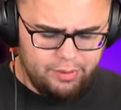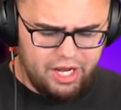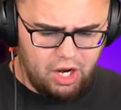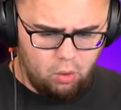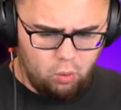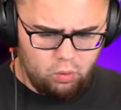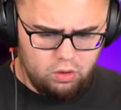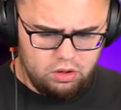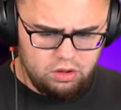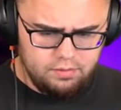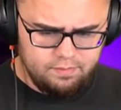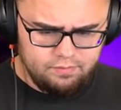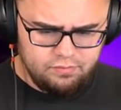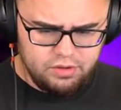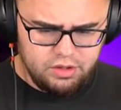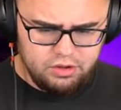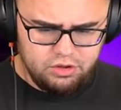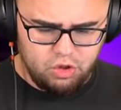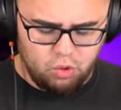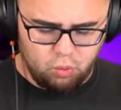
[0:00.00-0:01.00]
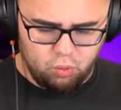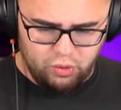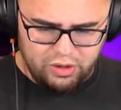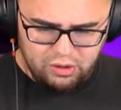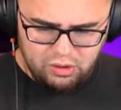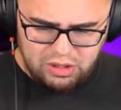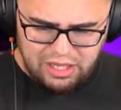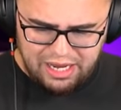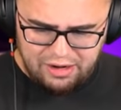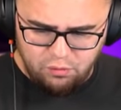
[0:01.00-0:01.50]
we go. The
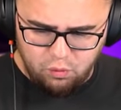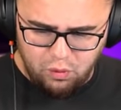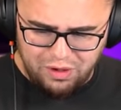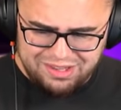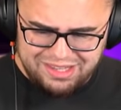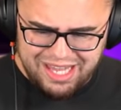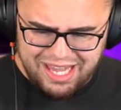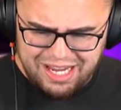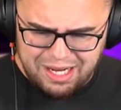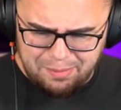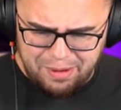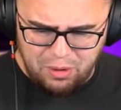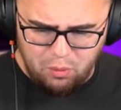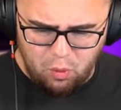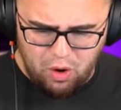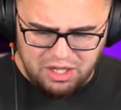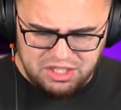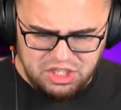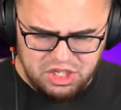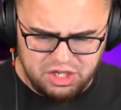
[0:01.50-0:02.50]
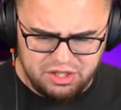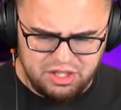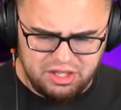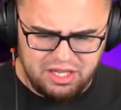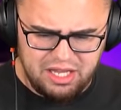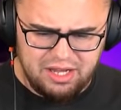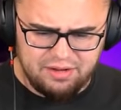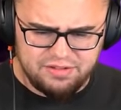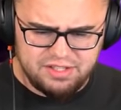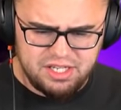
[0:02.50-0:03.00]
real life. What the heck am I watching on the
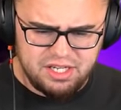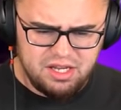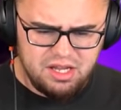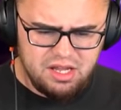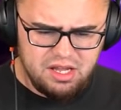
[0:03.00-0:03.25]
left?